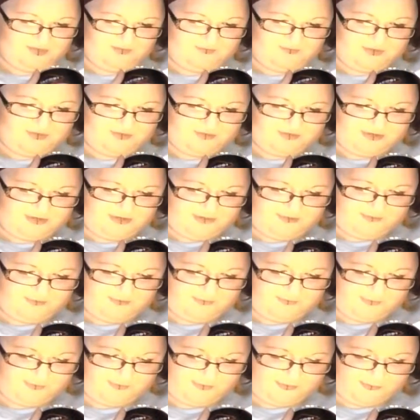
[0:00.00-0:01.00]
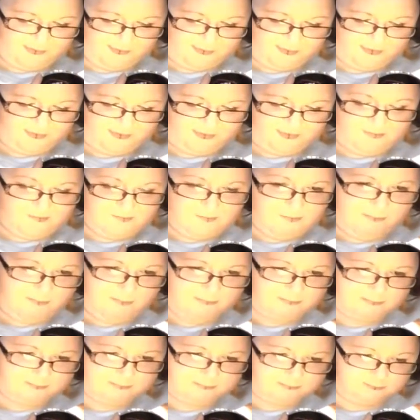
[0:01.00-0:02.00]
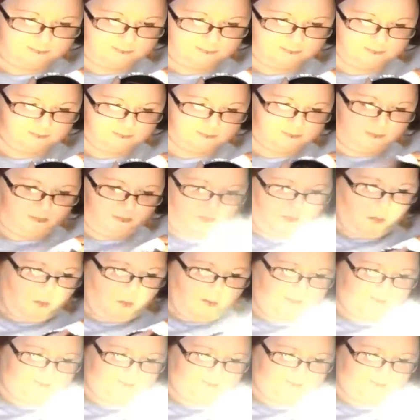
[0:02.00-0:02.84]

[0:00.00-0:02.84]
future of Christmas. Mm